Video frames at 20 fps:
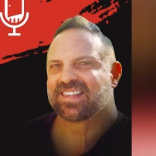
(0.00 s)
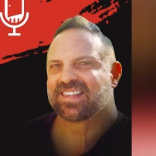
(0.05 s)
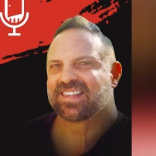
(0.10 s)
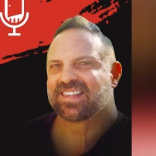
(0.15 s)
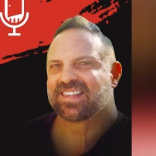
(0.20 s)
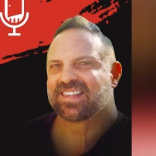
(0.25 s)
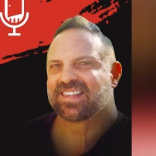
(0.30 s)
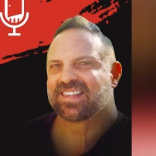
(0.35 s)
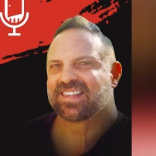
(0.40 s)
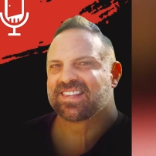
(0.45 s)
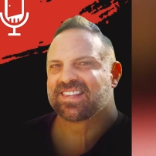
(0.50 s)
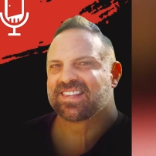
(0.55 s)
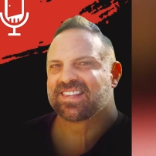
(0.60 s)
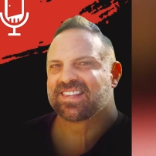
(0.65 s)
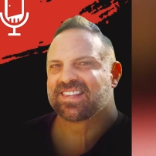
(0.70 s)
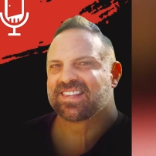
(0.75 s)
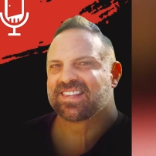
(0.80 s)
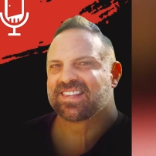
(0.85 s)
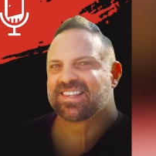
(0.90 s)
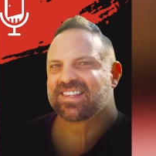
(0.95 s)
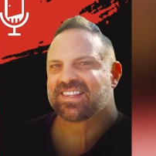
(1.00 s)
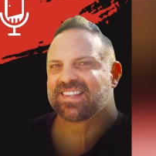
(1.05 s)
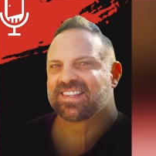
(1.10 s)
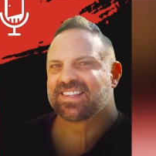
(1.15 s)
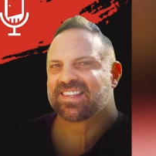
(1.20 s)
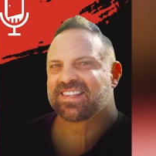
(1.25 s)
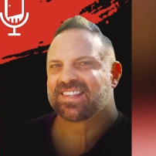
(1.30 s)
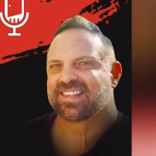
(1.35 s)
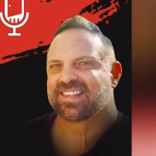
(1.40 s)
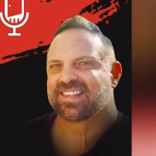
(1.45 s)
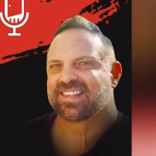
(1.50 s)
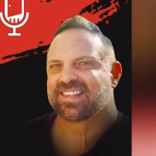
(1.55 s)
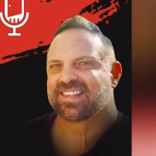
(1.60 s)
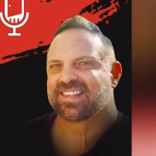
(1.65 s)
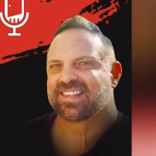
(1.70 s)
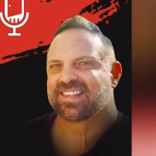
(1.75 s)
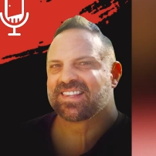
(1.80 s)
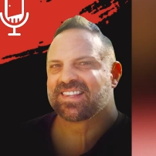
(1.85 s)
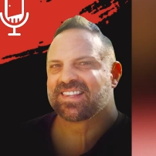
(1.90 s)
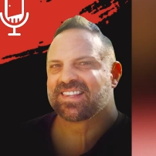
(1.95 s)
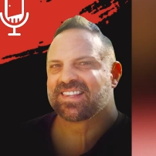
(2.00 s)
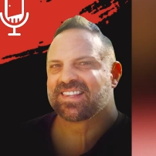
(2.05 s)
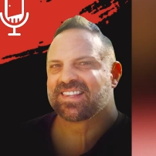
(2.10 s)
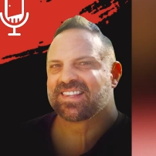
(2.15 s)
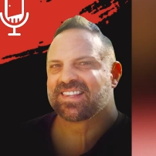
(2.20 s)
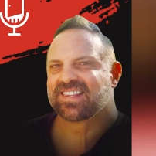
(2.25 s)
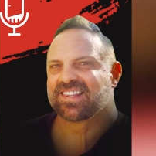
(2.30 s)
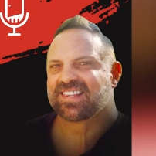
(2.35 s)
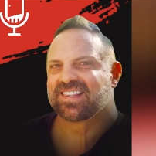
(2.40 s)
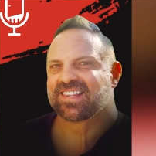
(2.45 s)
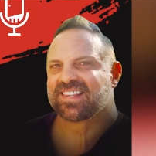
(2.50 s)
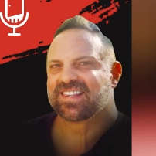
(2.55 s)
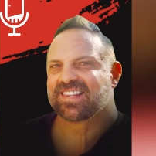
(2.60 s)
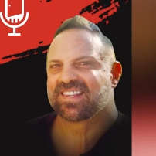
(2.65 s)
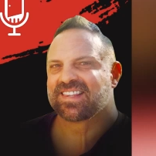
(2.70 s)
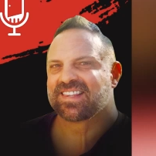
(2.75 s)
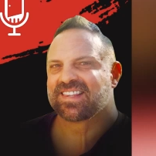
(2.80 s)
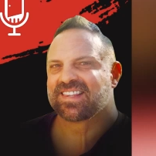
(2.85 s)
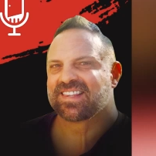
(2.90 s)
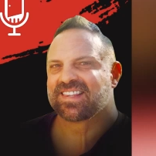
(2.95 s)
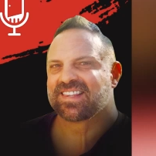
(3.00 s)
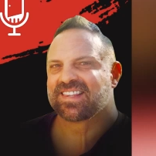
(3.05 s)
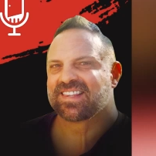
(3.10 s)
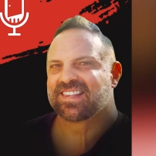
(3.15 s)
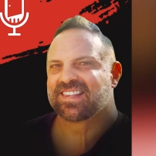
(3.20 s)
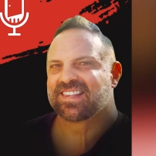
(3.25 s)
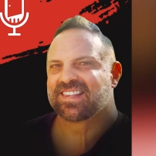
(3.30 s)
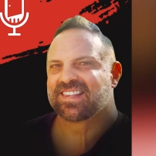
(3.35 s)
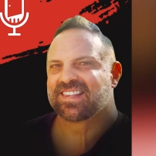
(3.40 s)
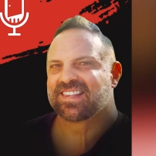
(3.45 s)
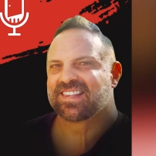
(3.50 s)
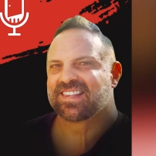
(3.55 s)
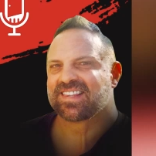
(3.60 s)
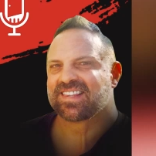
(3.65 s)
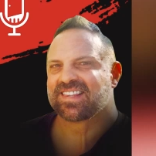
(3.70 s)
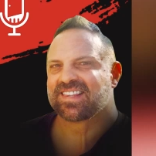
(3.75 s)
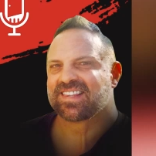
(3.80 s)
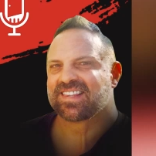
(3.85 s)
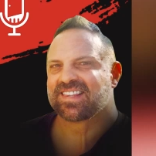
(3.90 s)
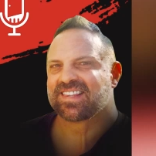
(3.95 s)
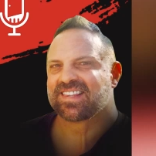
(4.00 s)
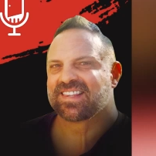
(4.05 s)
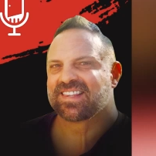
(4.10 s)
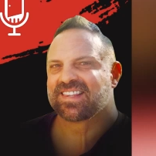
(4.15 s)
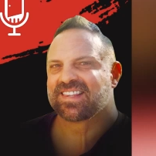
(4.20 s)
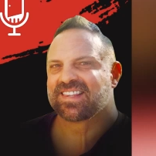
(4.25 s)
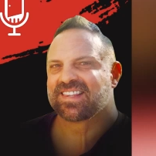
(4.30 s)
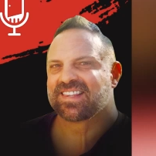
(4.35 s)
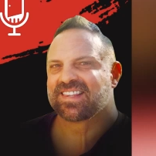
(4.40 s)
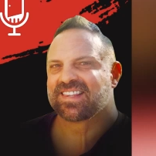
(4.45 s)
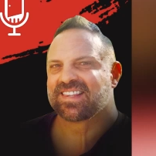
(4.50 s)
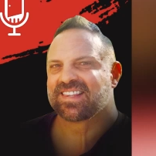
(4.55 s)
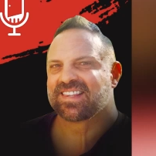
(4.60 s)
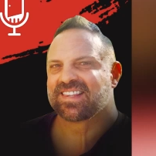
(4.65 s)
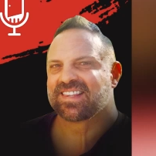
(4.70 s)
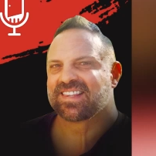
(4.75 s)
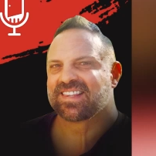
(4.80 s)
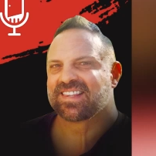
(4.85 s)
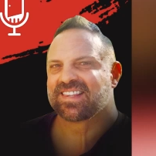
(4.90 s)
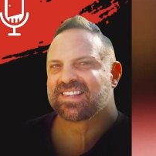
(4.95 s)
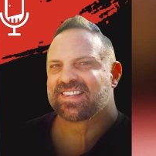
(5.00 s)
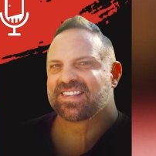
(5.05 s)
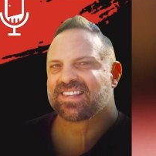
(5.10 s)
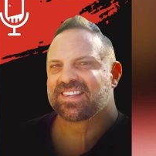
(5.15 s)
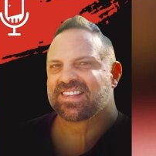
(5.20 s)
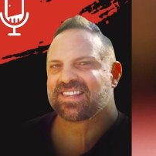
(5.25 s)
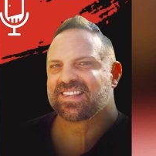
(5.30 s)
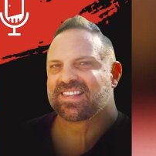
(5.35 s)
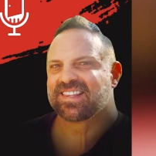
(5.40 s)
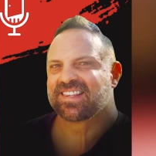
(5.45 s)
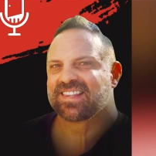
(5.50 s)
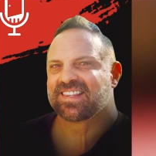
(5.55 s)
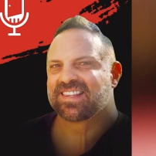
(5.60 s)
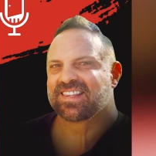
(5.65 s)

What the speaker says: [no speech]